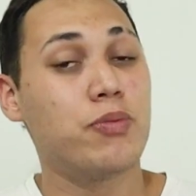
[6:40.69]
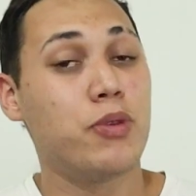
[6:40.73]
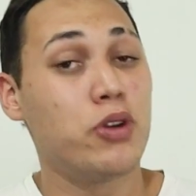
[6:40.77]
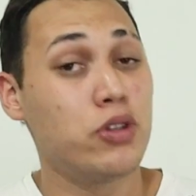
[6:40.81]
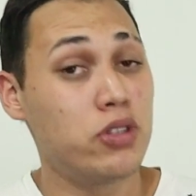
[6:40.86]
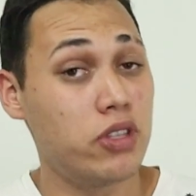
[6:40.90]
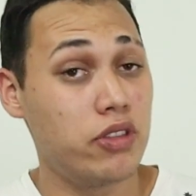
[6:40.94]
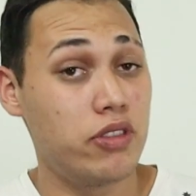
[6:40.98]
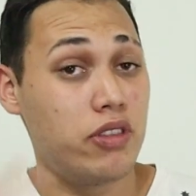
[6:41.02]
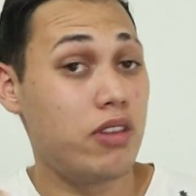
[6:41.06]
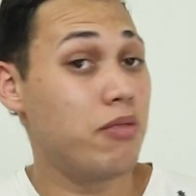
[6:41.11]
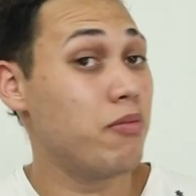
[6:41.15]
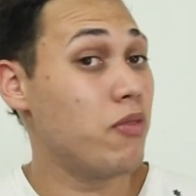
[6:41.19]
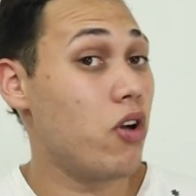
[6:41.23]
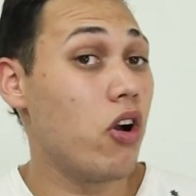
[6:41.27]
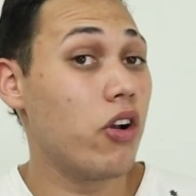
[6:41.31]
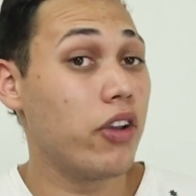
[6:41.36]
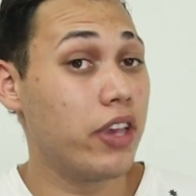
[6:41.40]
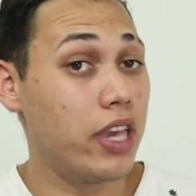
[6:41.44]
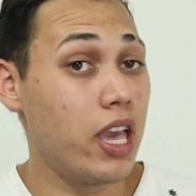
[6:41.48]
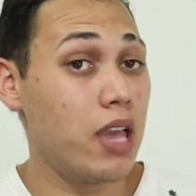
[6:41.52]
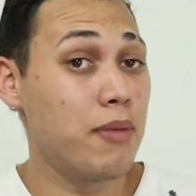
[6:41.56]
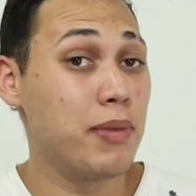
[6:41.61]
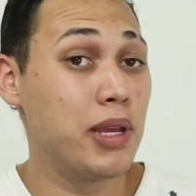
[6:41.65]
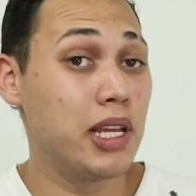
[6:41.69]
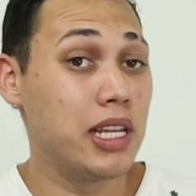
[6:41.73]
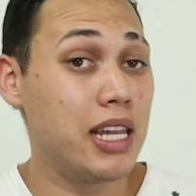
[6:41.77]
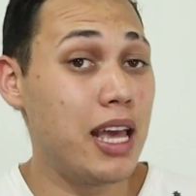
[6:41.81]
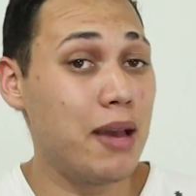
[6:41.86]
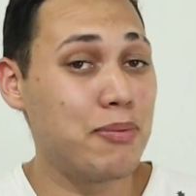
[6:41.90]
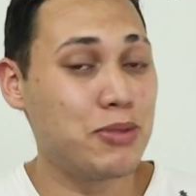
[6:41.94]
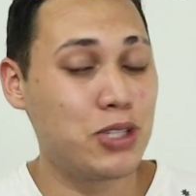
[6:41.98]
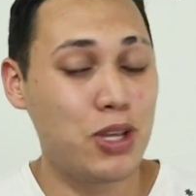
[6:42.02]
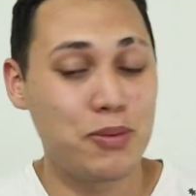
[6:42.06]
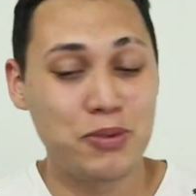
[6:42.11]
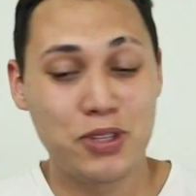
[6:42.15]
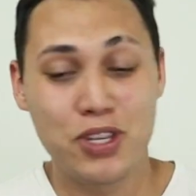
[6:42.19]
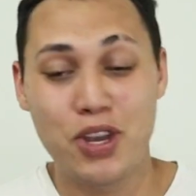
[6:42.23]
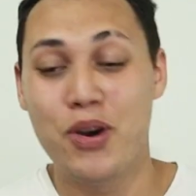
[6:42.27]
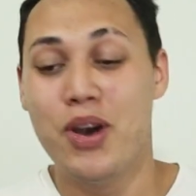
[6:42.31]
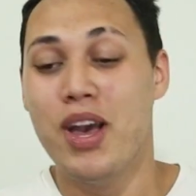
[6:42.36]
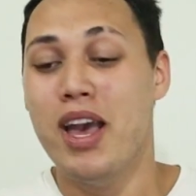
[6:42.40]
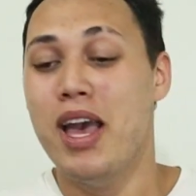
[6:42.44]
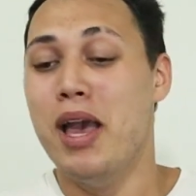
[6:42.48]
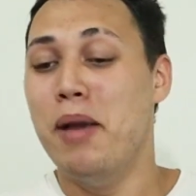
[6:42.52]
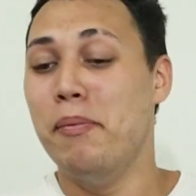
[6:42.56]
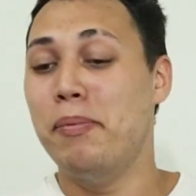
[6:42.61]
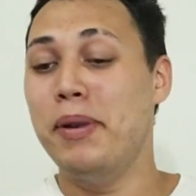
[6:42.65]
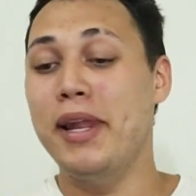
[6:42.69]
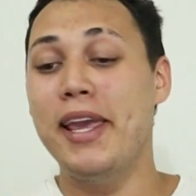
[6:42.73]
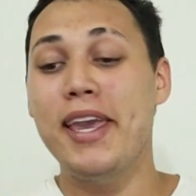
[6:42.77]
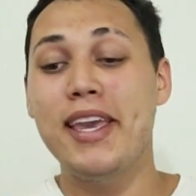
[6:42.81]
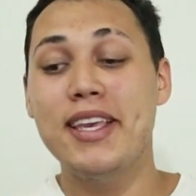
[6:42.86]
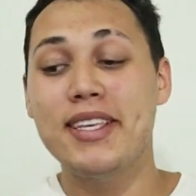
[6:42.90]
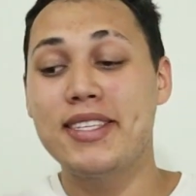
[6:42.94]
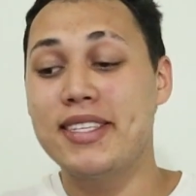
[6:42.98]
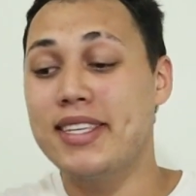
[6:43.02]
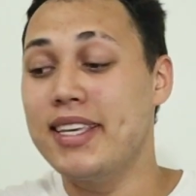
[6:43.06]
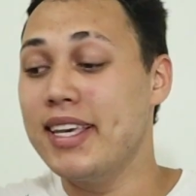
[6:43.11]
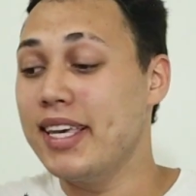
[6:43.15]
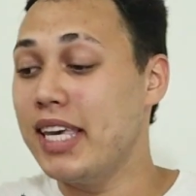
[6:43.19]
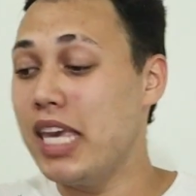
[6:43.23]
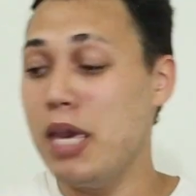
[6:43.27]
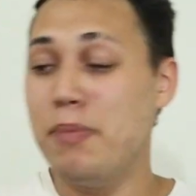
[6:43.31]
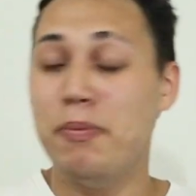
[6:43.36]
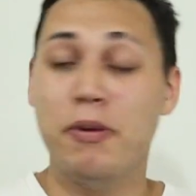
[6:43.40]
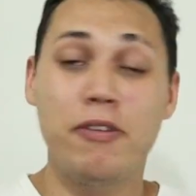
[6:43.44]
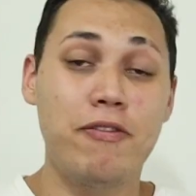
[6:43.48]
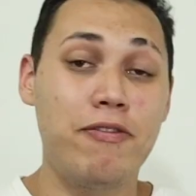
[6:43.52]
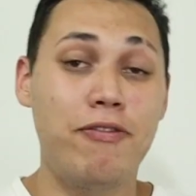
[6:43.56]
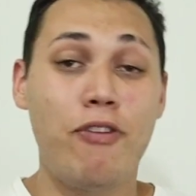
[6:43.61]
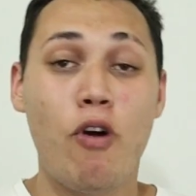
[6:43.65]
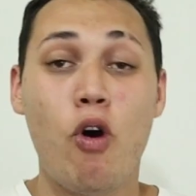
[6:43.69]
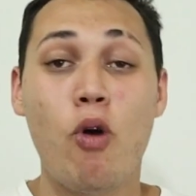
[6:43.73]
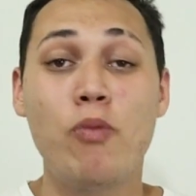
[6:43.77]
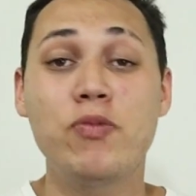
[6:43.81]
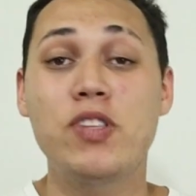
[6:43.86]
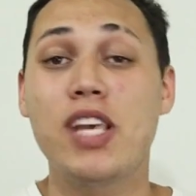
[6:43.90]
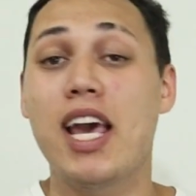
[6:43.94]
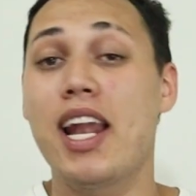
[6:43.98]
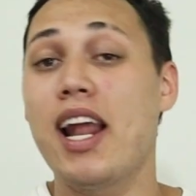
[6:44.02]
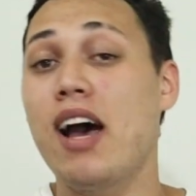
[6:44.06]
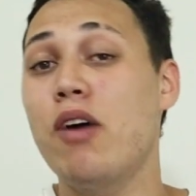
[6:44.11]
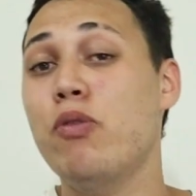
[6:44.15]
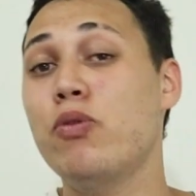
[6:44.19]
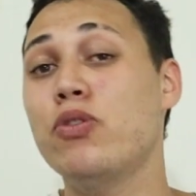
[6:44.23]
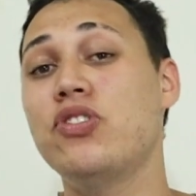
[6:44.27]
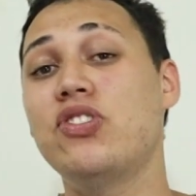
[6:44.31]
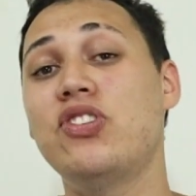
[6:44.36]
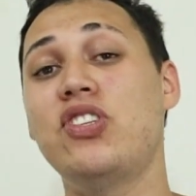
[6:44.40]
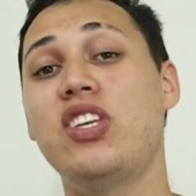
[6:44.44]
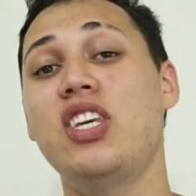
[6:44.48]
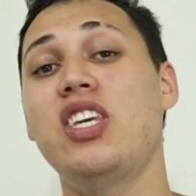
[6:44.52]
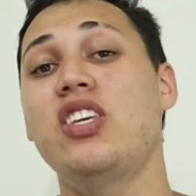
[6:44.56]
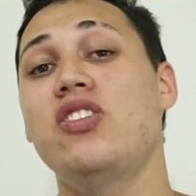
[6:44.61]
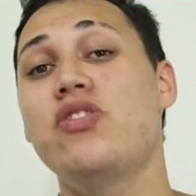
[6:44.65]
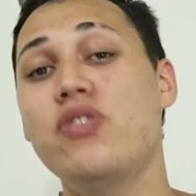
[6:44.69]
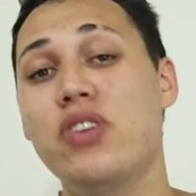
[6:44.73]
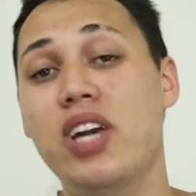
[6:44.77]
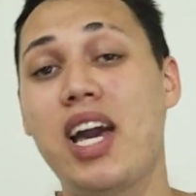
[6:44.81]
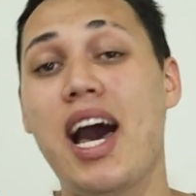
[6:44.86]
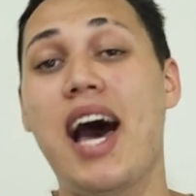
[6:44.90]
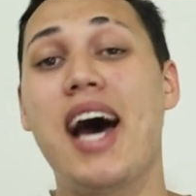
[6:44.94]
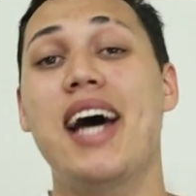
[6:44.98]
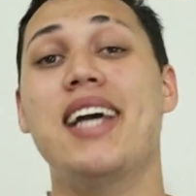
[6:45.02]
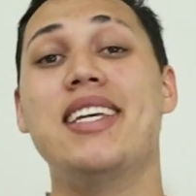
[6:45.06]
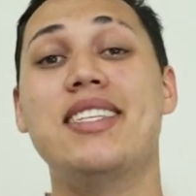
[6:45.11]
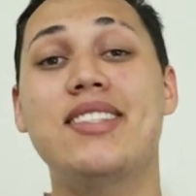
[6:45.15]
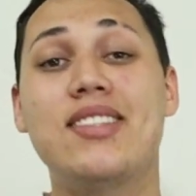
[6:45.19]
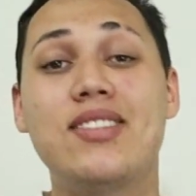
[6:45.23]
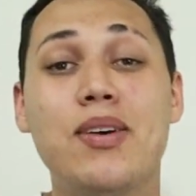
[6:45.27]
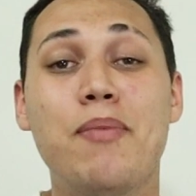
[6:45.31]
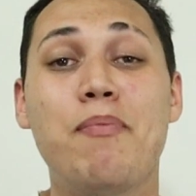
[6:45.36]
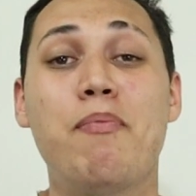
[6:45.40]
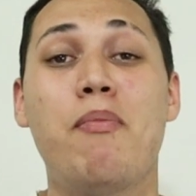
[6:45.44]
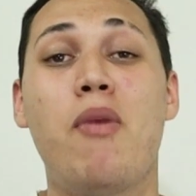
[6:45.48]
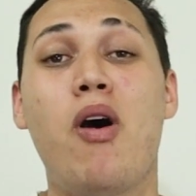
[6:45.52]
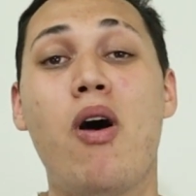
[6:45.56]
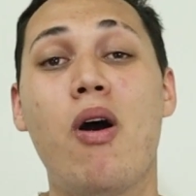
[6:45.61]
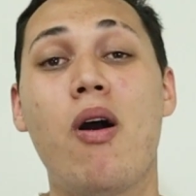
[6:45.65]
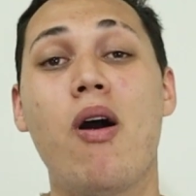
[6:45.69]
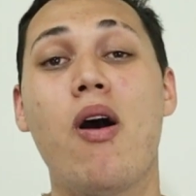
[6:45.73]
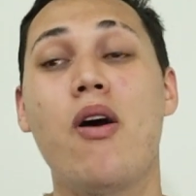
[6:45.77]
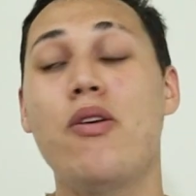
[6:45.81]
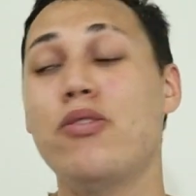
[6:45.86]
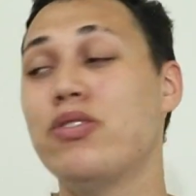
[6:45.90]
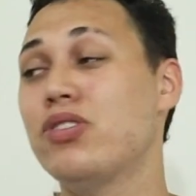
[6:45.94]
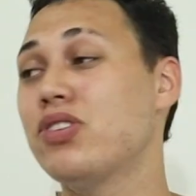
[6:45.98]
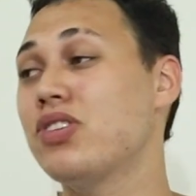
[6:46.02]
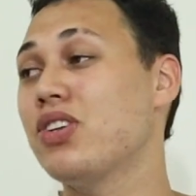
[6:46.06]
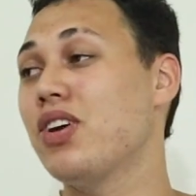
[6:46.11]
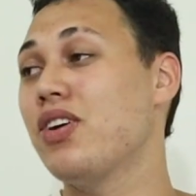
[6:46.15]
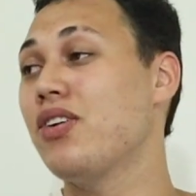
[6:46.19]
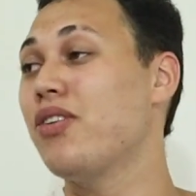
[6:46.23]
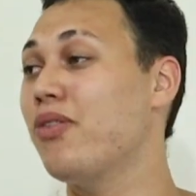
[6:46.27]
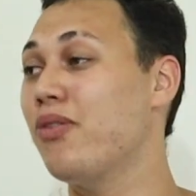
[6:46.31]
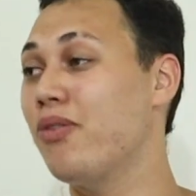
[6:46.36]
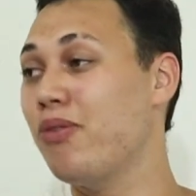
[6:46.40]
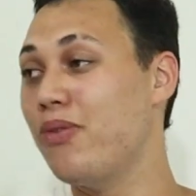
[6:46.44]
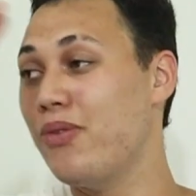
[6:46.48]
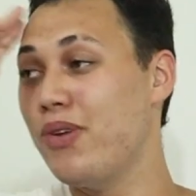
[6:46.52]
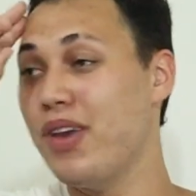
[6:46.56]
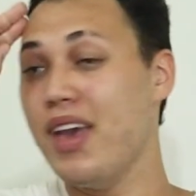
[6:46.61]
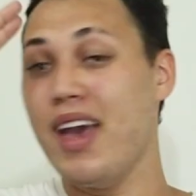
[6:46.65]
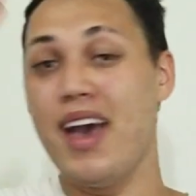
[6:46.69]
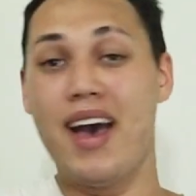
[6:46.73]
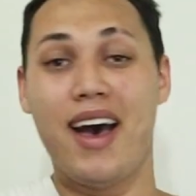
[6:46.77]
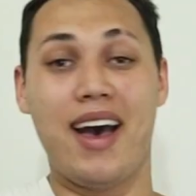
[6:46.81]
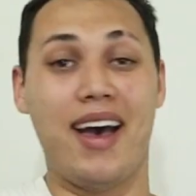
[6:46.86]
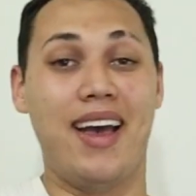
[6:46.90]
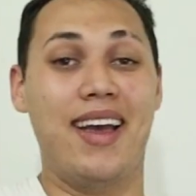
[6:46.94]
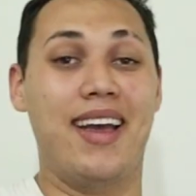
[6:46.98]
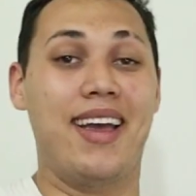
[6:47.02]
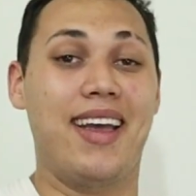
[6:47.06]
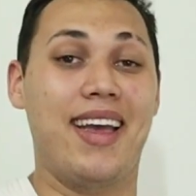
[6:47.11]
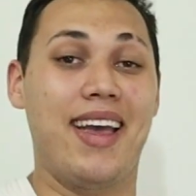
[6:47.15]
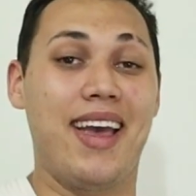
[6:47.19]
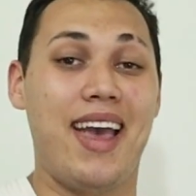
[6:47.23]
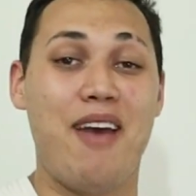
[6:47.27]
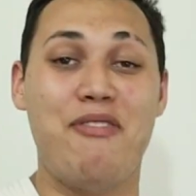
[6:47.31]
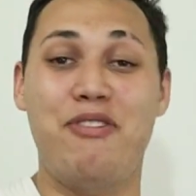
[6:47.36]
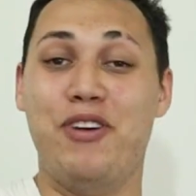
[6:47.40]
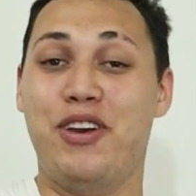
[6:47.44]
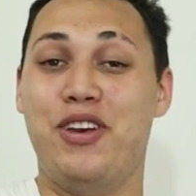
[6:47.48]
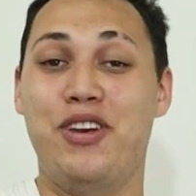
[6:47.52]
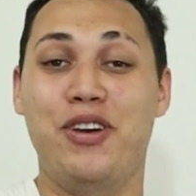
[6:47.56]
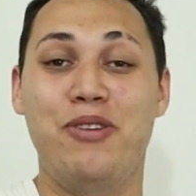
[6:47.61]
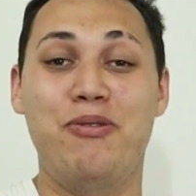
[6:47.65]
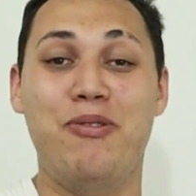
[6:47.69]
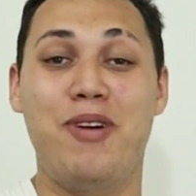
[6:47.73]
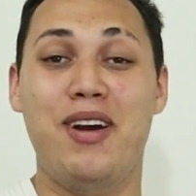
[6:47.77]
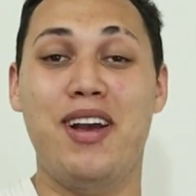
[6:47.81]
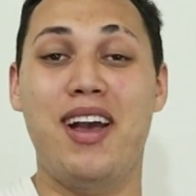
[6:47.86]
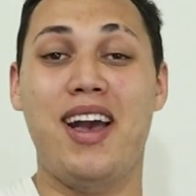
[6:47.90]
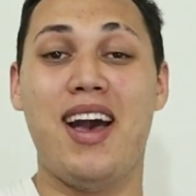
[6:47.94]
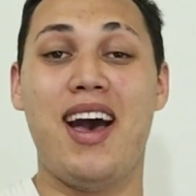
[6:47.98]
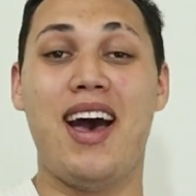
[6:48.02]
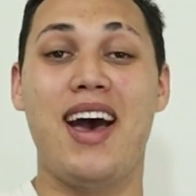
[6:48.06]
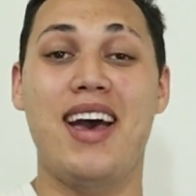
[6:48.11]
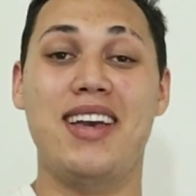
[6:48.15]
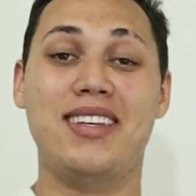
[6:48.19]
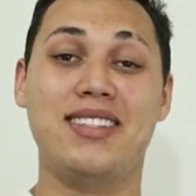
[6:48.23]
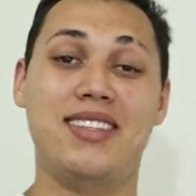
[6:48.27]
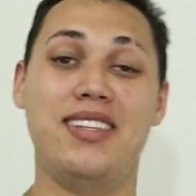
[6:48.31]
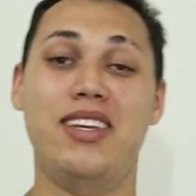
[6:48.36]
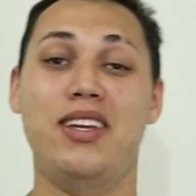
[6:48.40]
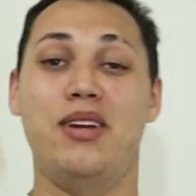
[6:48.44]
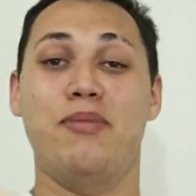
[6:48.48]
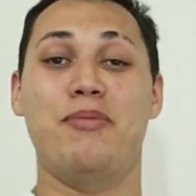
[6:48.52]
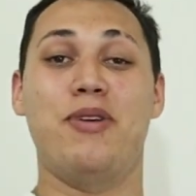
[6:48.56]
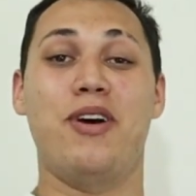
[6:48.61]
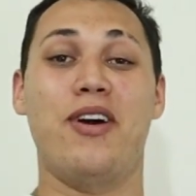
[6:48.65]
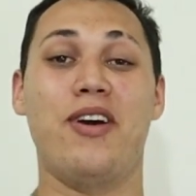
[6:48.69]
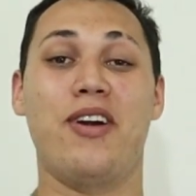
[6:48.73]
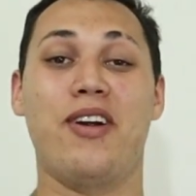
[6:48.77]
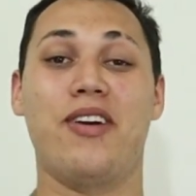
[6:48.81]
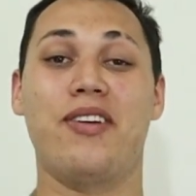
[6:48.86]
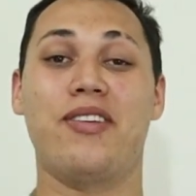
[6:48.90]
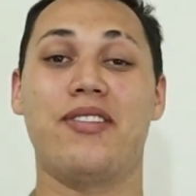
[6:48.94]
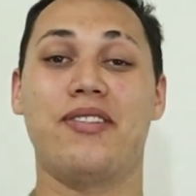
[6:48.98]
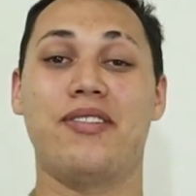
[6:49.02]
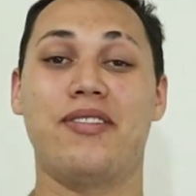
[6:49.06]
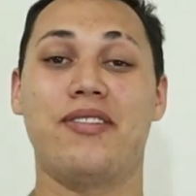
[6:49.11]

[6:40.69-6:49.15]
Most of them are gaming laptops. So please keep informed, and I will see you guys tomorrow. So yeah, have a good one, guys. See you tomorrow.